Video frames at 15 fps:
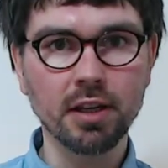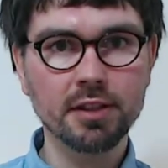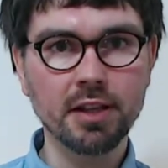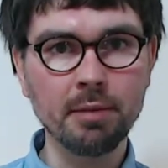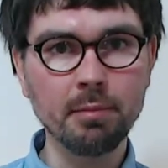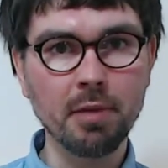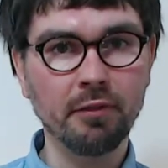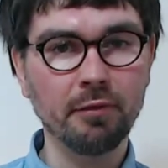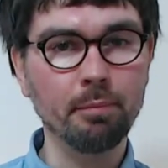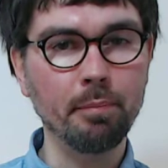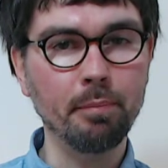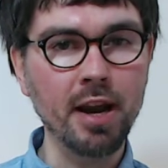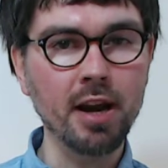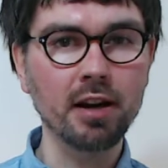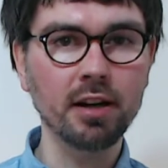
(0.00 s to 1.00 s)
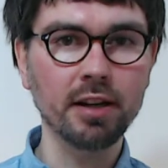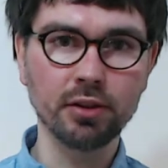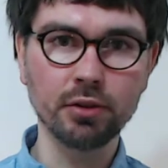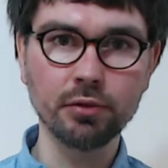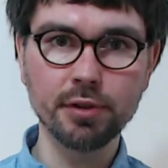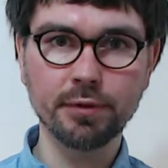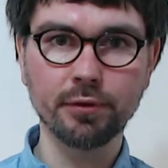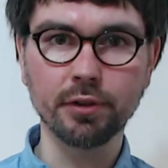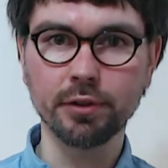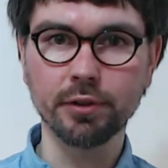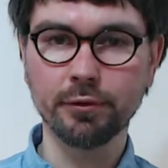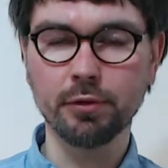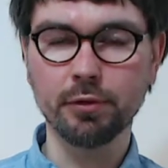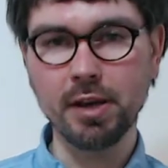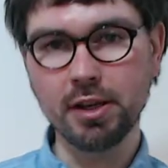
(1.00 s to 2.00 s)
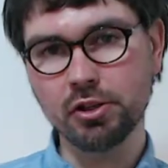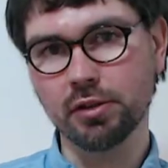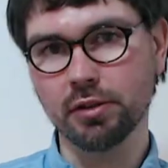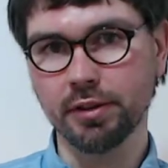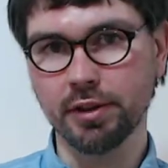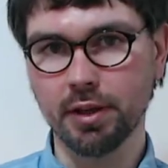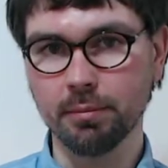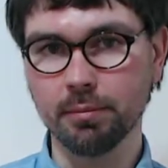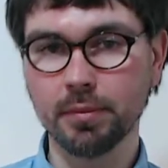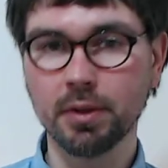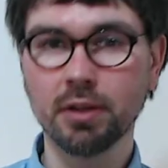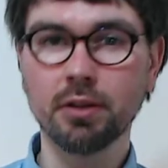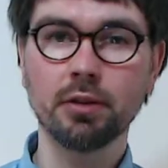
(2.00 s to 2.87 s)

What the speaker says: some have barely useful information on them.